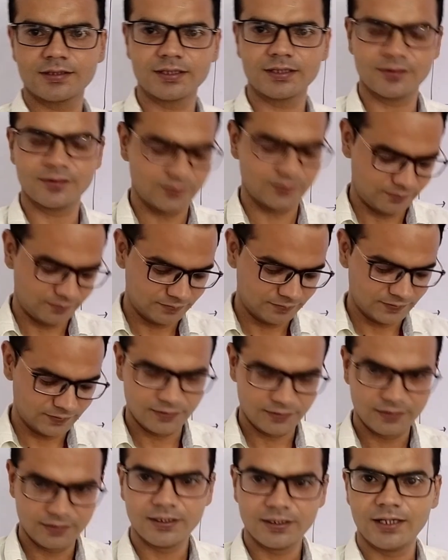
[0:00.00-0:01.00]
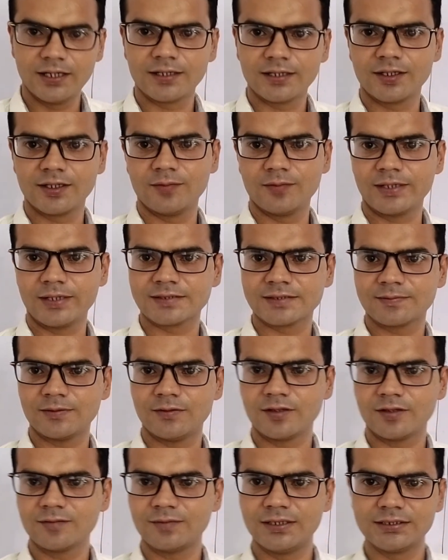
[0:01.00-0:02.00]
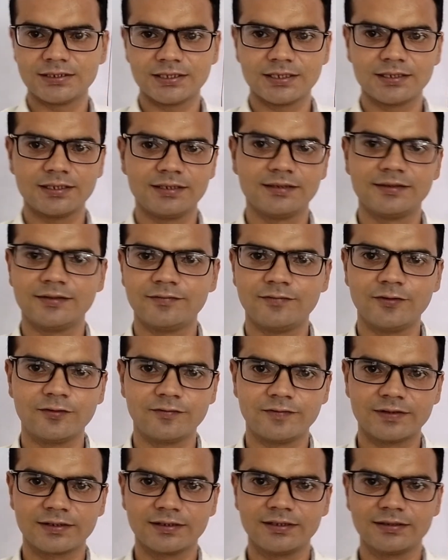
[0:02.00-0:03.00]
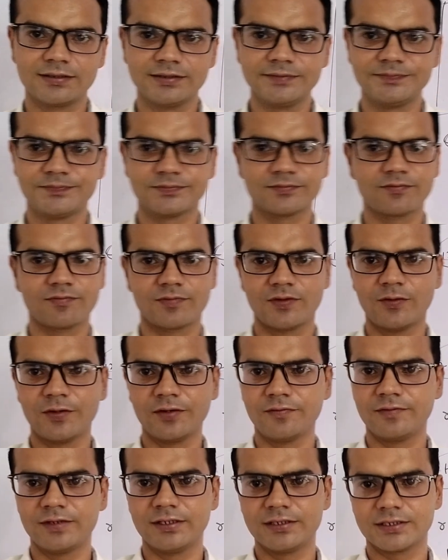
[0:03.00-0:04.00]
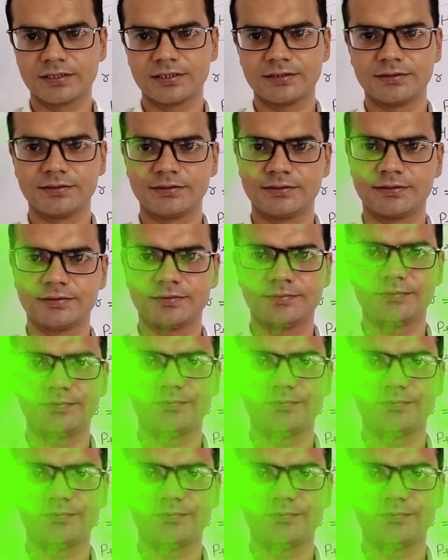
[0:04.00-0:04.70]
at home and keep exploring my channel for further notifications.